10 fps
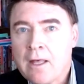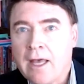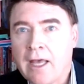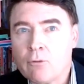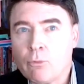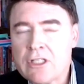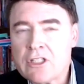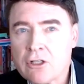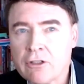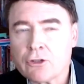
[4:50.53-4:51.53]
and we
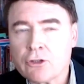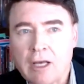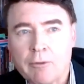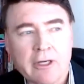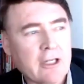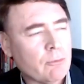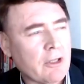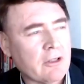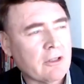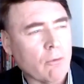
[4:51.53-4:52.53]
started to collaborate
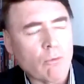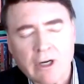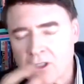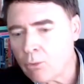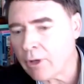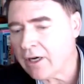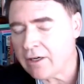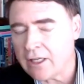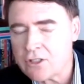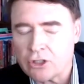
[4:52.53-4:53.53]
with
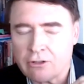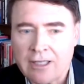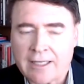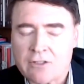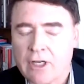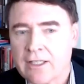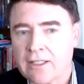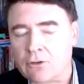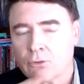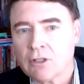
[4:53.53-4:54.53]
Wonderware and General Electric
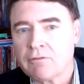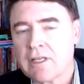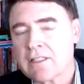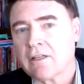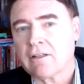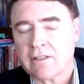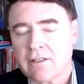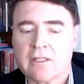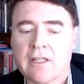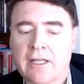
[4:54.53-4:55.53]
and all of these kind of
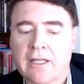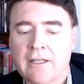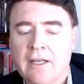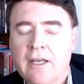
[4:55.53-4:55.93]
things. And then